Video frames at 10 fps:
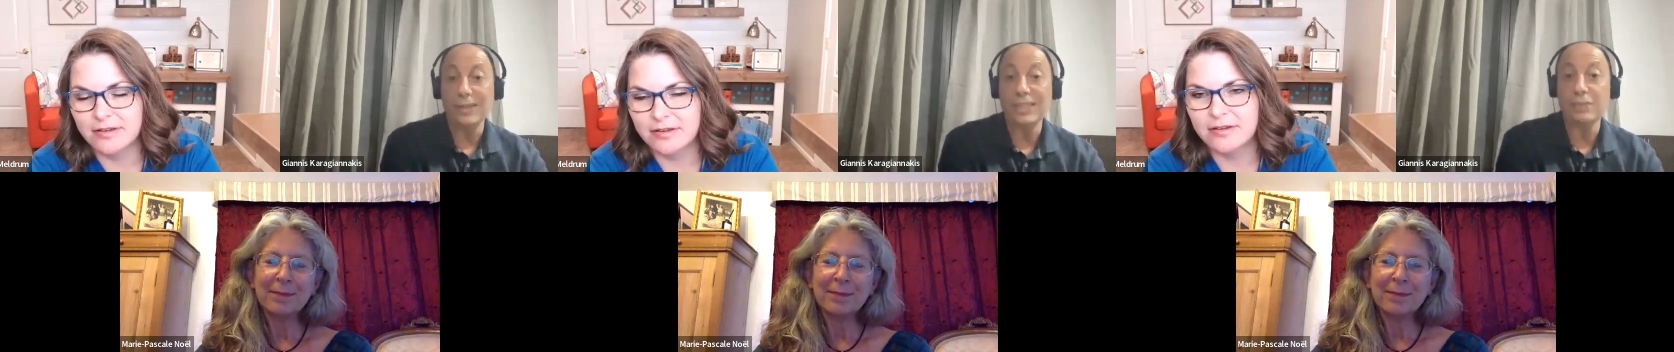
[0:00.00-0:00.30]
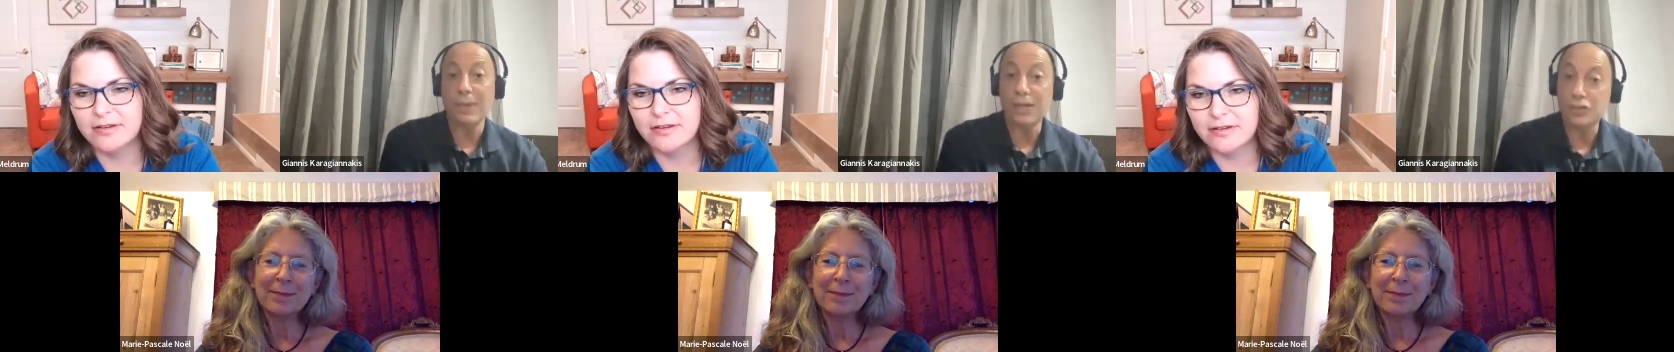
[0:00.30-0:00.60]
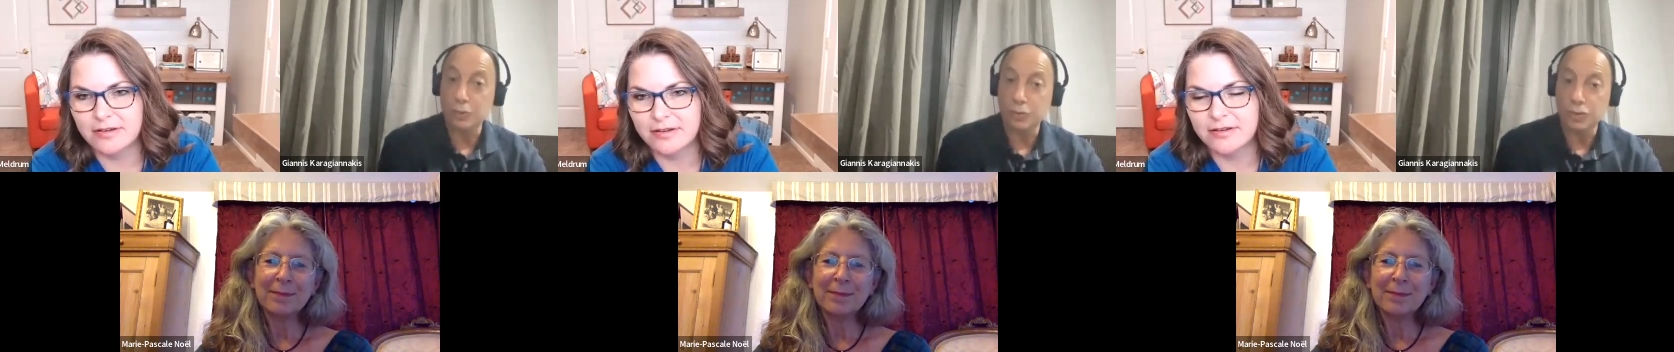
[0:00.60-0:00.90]
Speaker 1: very
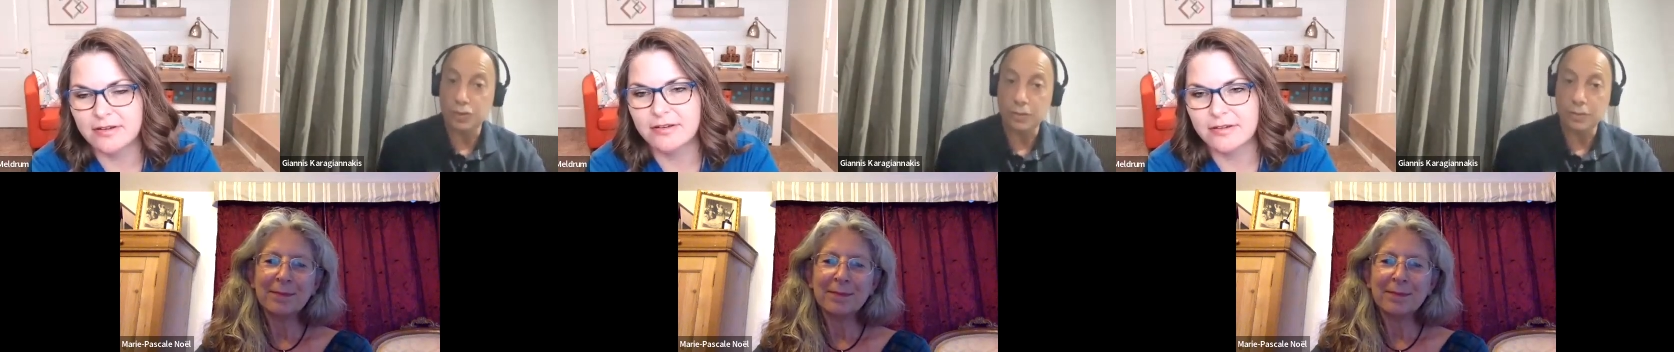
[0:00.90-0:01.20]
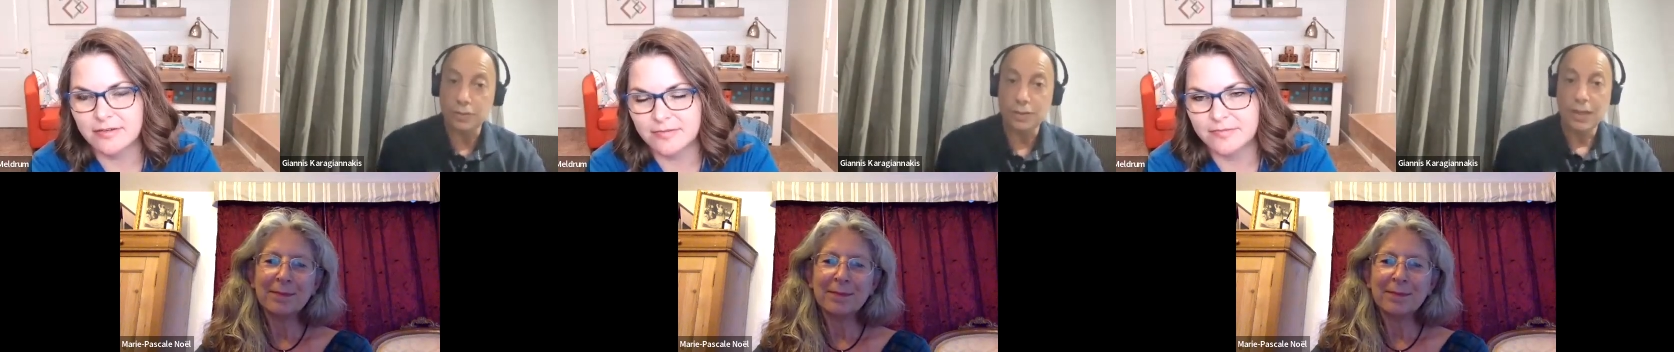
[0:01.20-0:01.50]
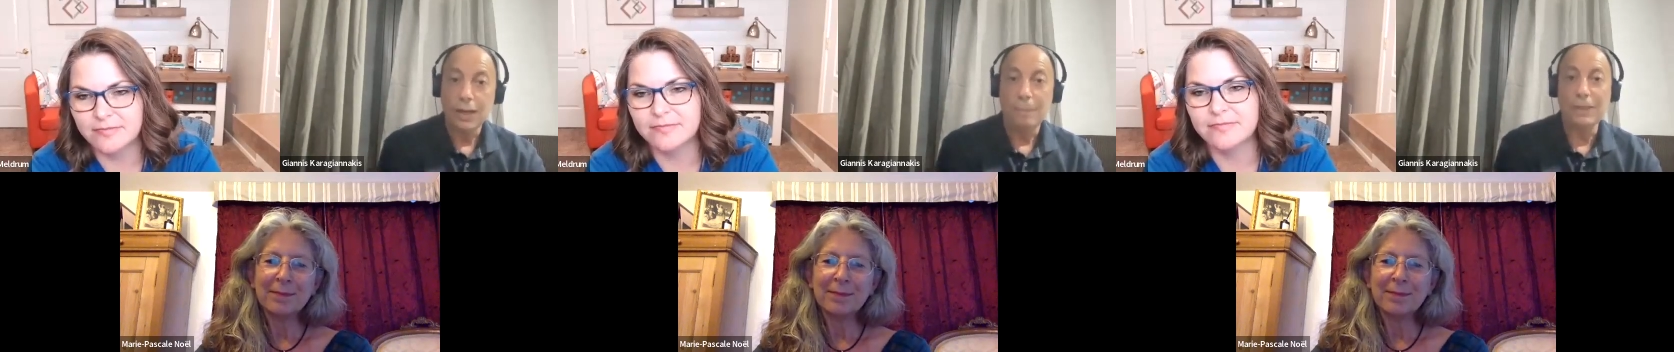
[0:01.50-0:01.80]
smart solutions
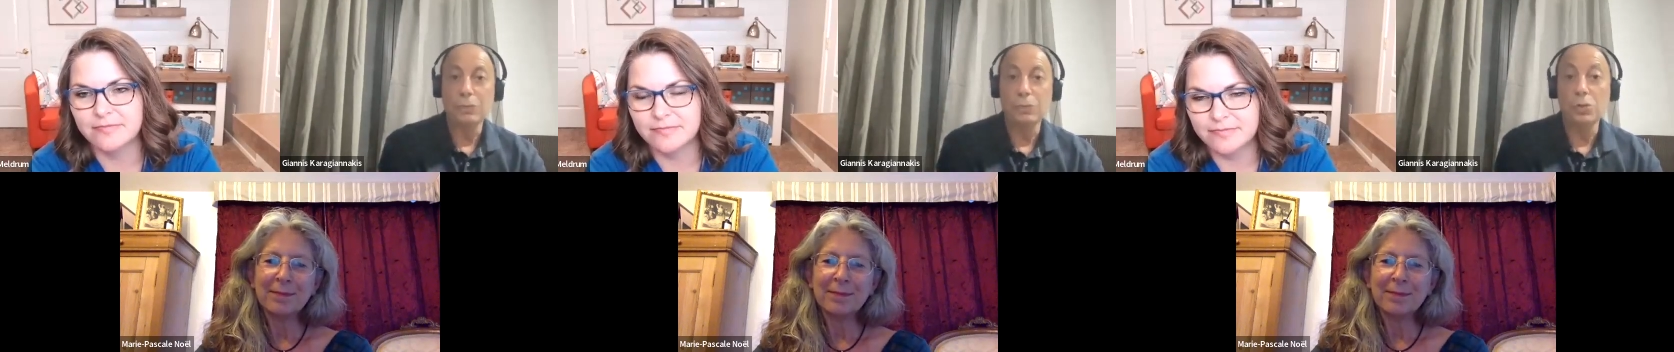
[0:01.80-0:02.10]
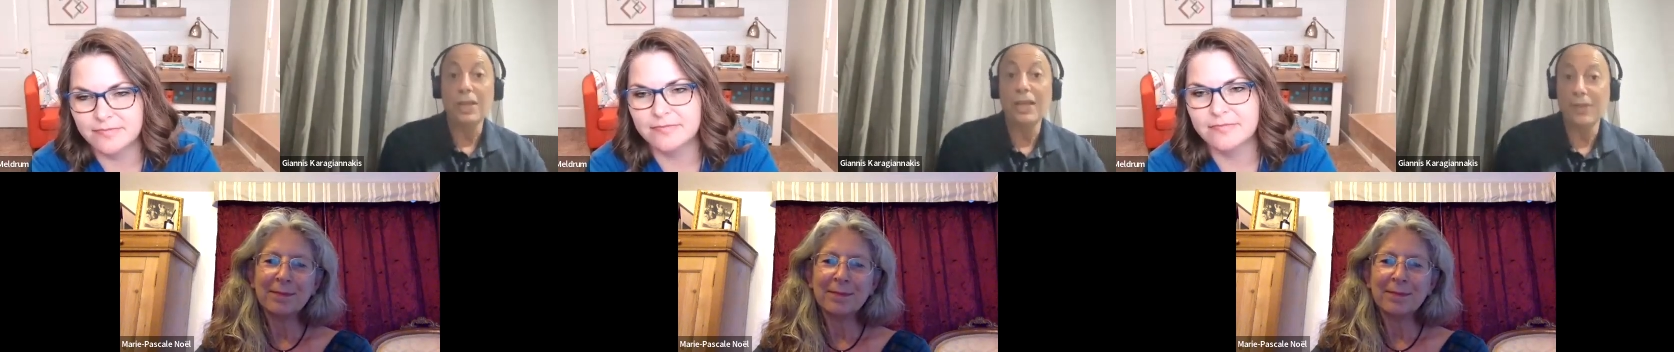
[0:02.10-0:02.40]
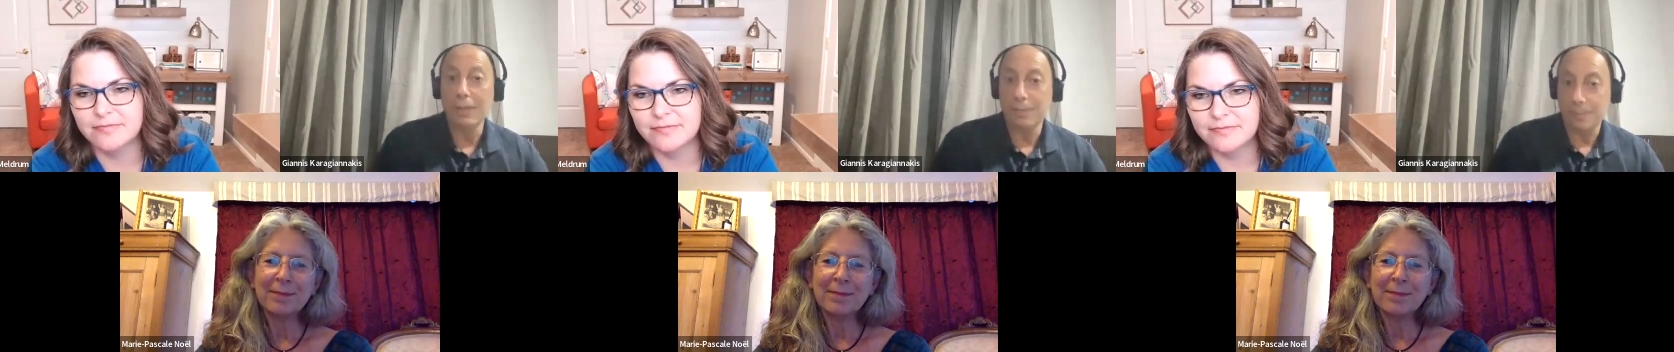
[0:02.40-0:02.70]
but we don't
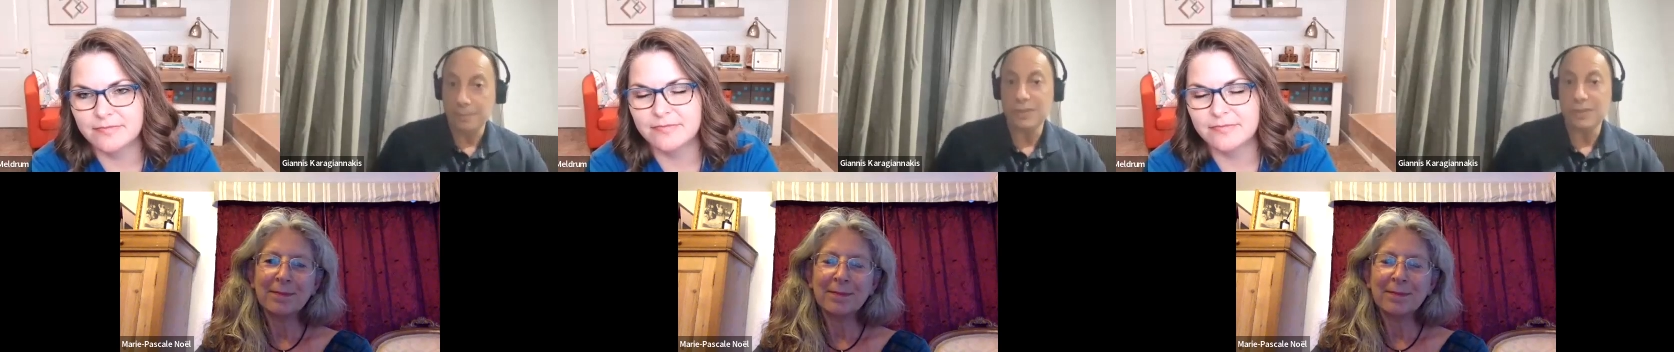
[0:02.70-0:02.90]
give them